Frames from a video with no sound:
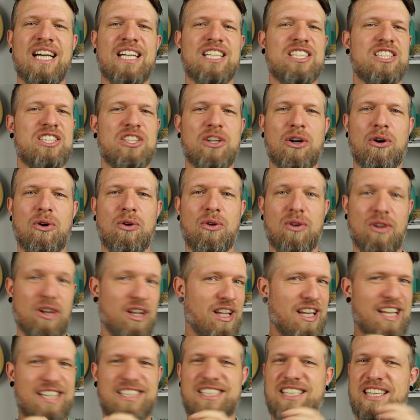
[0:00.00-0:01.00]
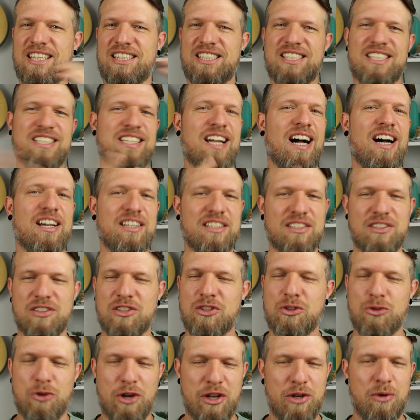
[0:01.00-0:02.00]
So let's get started
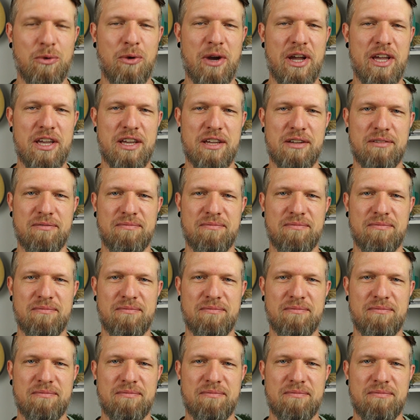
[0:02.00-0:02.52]
straight away.